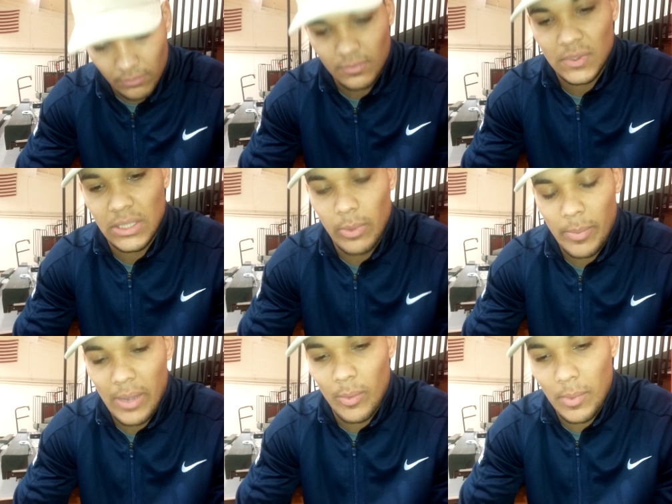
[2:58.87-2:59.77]
Mm-hmm. She went
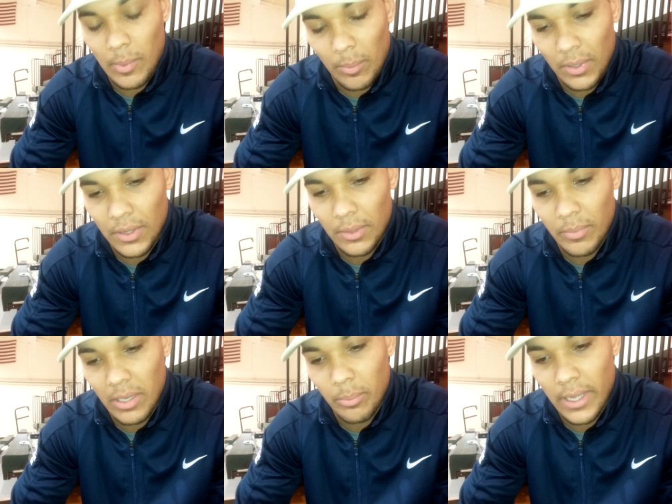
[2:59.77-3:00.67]
back with me. My brother
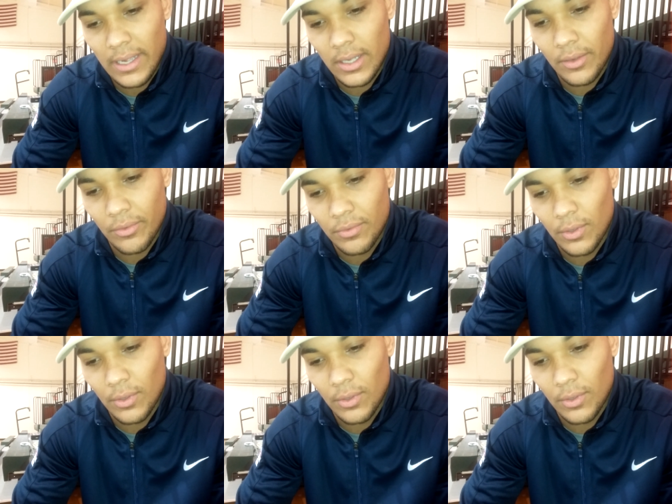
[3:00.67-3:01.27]
made it back uh, from